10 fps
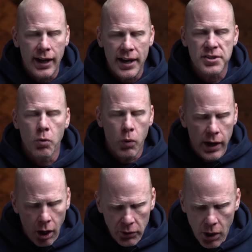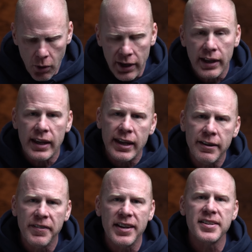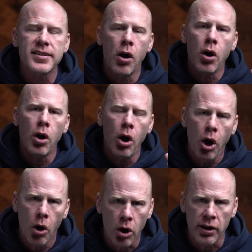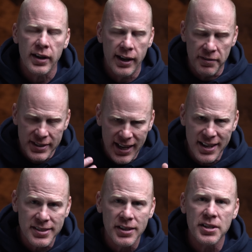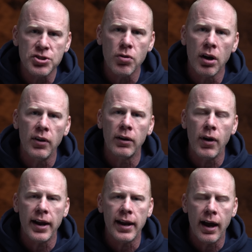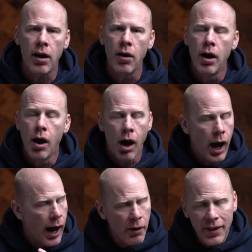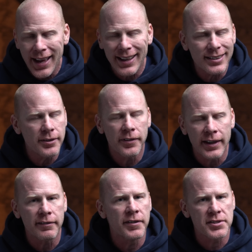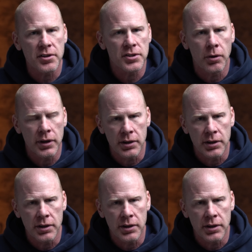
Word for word: guys, we all know it. EVs are hard. If Tesla is struggling right now, how the heck do you think Fisker's going